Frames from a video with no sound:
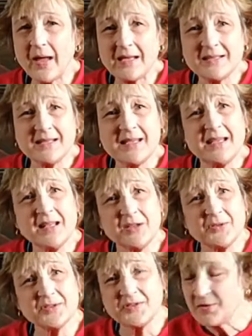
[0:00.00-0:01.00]
as they get
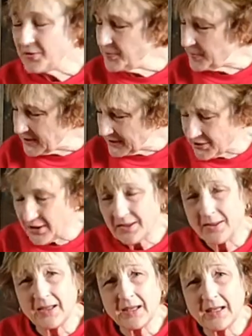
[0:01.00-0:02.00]
used to you touching
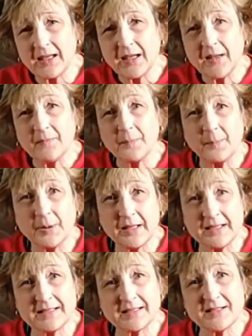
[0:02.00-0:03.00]
the
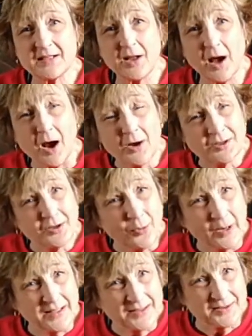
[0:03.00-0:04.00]
places that aren't
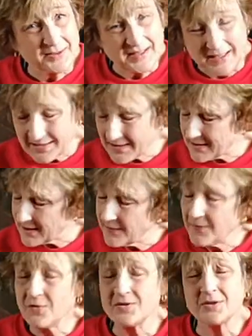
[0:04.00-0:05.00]
quite so
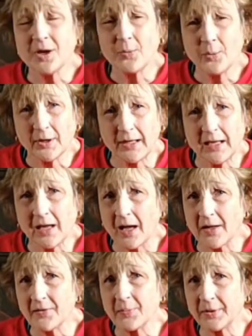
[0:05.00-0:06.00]
sensitive, you start working
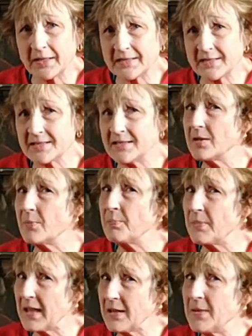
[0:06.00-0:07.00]
on the places that
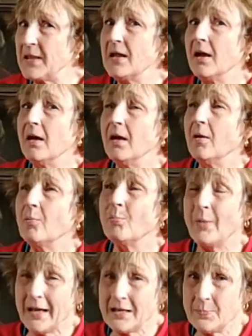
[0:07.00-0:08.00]
maybe
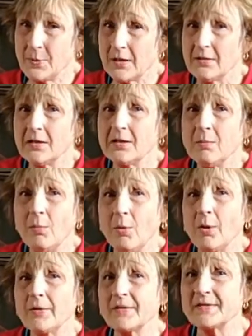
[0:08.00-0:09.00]
might be a little
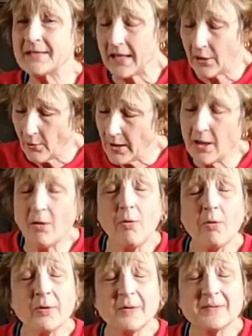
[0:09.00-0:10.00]
more scary
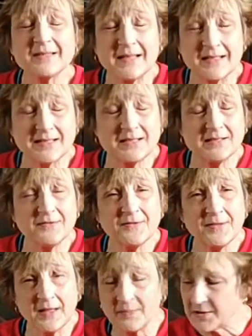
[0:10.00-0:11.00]
or sensitive
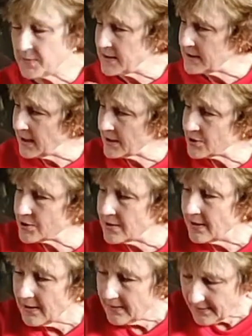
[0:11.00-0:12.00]
for them to be touched.
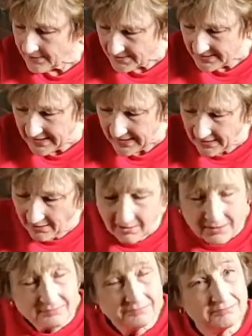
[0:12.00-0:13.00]
Their
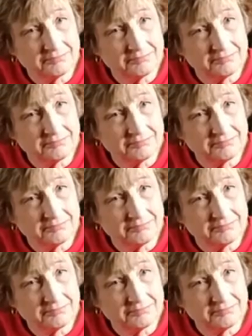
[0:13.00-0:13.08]
tail.